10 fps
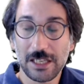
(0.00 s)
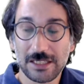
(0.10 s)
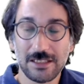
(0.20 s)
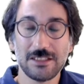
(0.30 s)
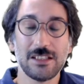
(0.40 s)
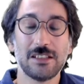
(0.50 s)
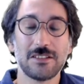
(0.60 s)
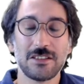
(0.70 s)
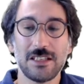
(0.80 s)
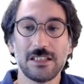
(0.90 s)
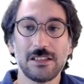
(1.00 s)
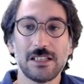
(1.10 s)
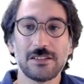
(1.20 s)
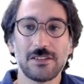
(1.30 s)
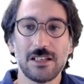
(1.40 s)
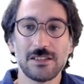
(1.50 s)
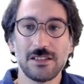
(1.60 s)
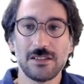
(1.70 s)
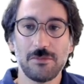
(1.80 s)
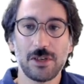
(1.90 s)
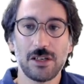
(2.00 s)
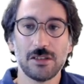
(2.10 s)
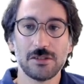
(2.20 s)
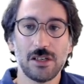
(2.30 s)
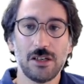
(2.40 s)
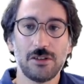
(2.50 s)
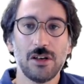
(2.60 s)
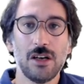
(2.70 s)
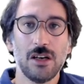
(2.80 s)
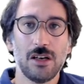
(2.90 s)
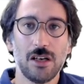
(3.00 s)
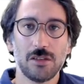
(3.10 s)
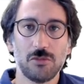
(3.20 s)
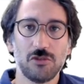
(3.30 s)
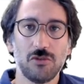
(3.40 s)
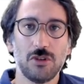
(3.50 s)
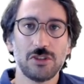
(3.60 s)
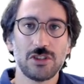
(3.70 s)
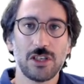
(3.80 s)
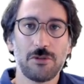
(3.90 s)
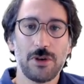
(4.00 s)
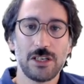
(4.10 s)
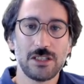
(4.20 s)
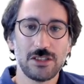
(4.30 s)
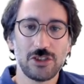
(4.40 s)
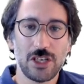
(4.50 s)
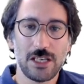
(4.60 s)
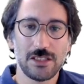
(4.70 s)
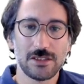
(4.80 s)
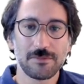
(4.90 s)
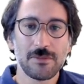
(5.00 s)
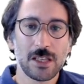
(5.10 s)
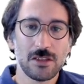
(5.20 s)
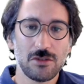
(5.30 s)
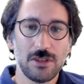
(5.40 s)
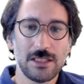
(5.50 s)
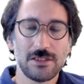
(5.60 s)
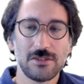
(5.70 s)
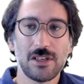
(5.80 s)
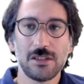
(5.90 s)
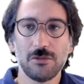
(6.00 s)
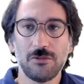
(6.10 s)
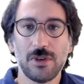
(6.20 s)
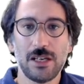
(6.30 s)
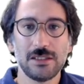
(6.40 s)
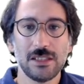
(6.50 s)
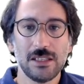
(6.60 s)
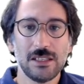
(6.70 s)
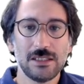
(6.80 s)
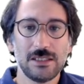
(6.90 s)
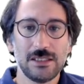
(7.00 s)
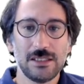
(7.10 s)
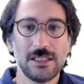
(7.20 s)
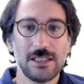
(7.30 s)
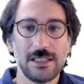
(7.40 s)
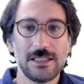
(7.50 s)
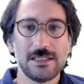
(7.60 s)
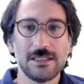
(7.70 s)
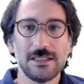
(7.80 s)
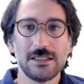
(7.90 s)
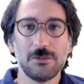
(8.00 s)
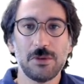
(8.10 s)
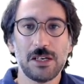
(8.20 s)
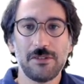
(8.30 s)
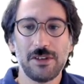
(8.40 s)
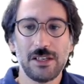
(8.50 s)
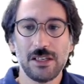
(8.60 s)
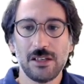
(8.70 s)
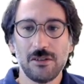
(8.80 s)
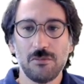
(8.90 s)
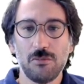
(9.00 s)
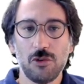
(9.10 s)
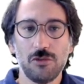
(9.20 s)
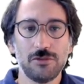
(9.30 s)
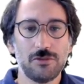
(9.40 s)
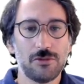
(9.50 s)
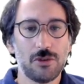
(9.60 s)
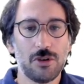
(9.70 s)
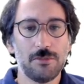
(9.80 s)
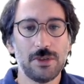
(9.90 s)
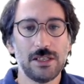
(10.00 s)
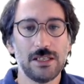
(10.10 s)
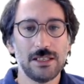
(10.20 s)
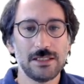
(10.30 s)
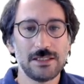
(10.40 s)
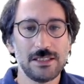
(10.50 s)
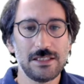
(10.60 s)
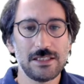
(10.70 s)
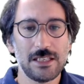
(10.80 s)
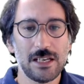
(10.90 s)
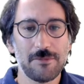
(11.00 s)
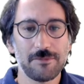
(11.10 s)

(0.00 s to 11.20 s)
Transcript: least understand that transition because our output voltage equation changes. So let's try to find the instant where we moved from CCM